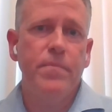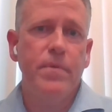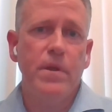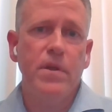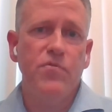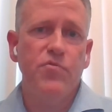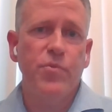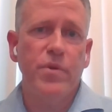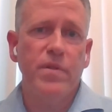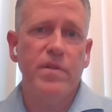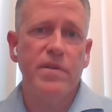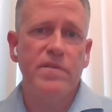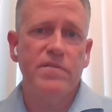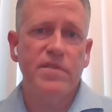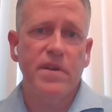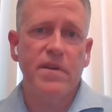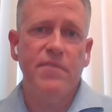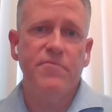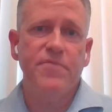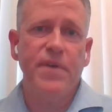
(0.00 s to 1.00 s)
is really
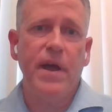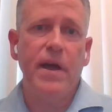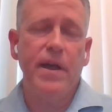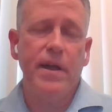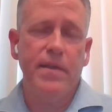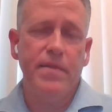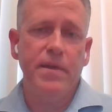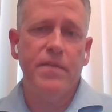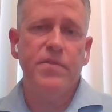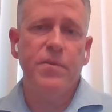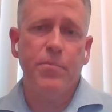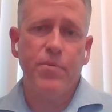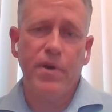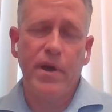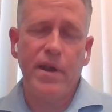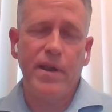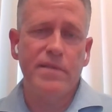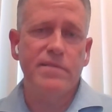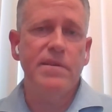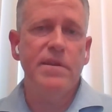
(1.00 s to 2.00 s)
signifying that the
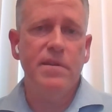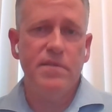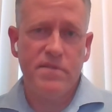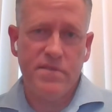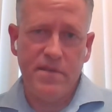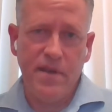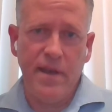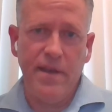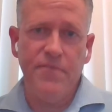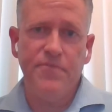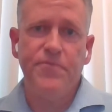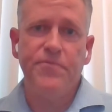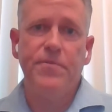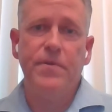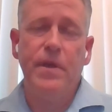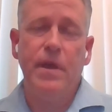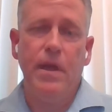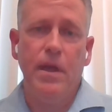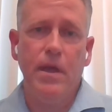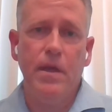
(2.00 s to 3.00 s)
product is safe
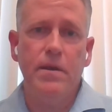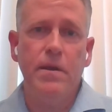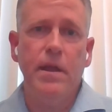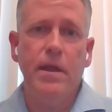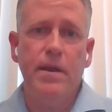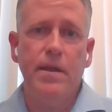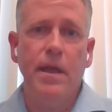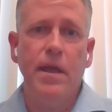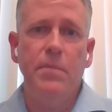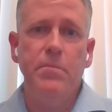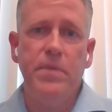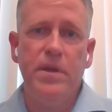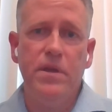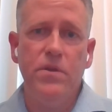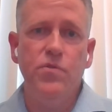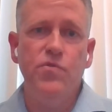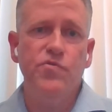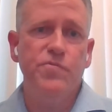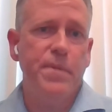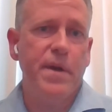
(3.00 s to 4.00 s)
and can be
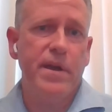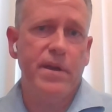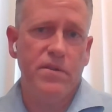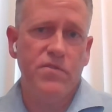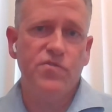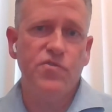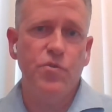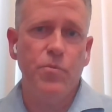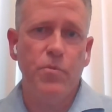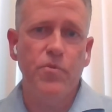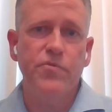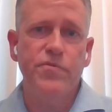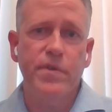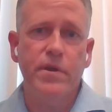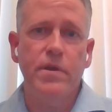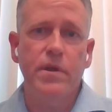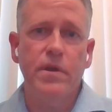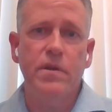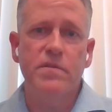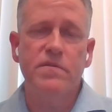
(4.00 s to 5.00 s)
used by consumers
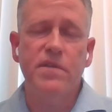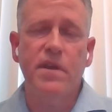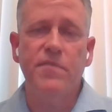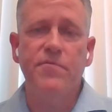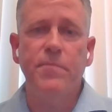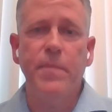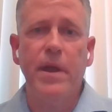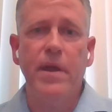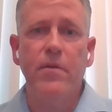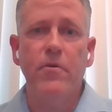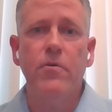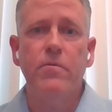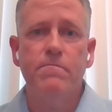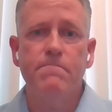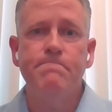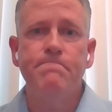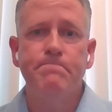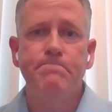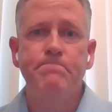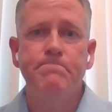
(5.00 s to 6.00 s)
in a safe manner.